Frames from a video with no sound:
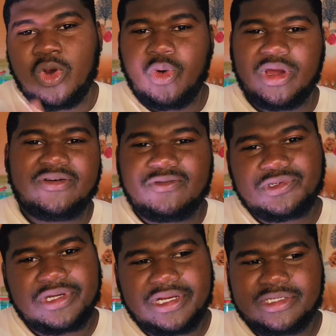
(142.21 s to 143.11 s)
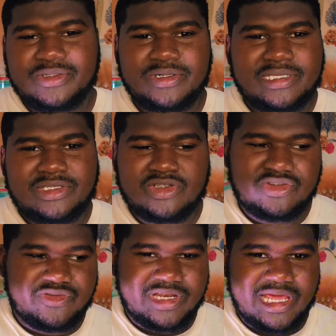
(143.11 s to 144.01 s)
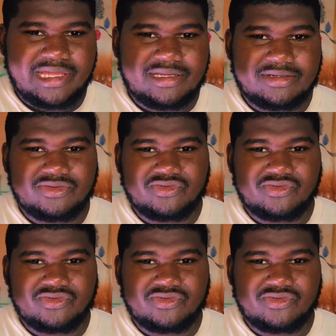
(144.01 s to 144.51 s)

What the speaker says: One of which you already know is just for like